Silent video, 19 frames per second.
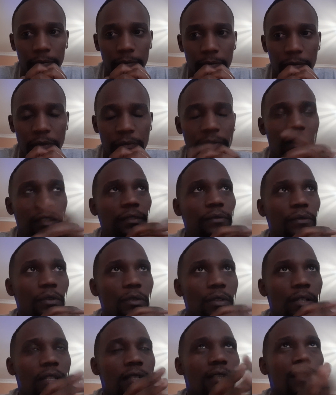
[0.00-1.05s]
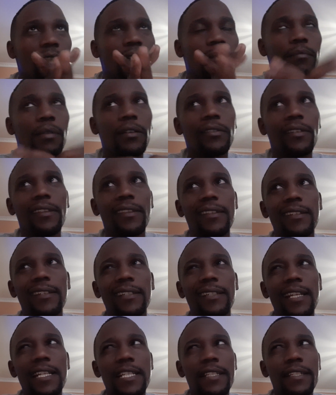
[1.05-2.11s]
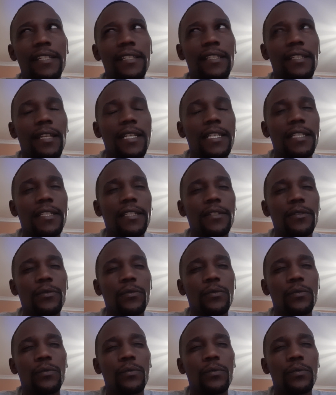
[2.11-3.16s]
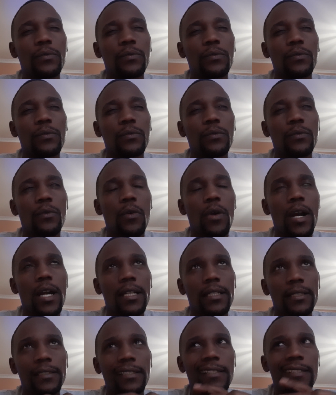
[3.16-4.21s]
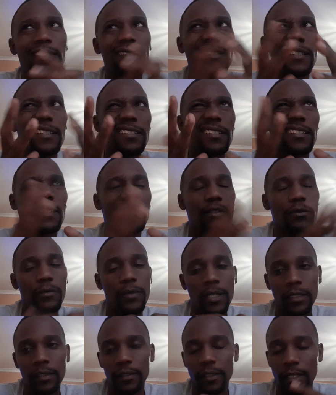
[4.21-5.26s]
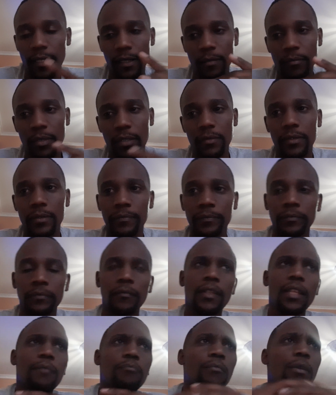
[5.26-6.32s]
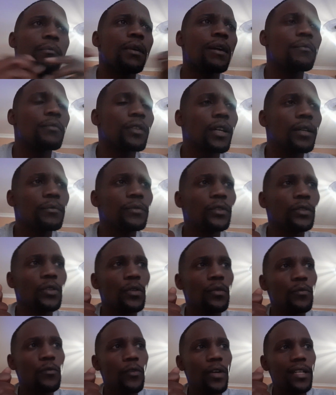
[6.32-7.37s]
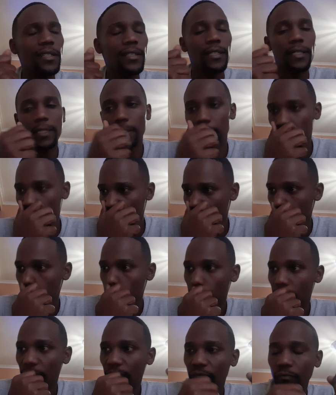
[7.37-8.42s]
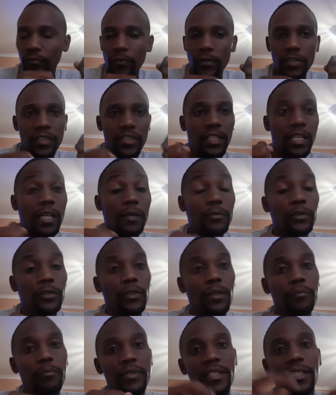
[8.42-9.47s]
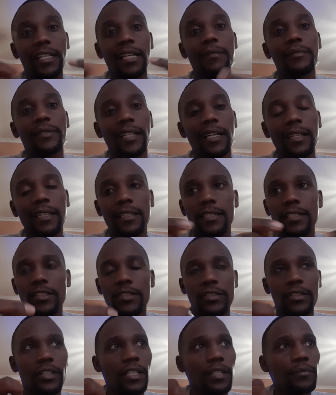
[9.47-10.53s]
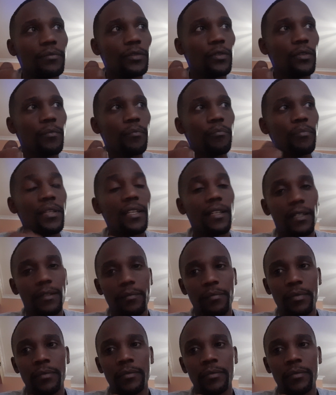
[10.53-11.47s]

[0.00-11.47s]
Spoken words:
fast forward in about, I think, 1991, thereabout. My mom comes home one day. She comes early. She comes with a pickup,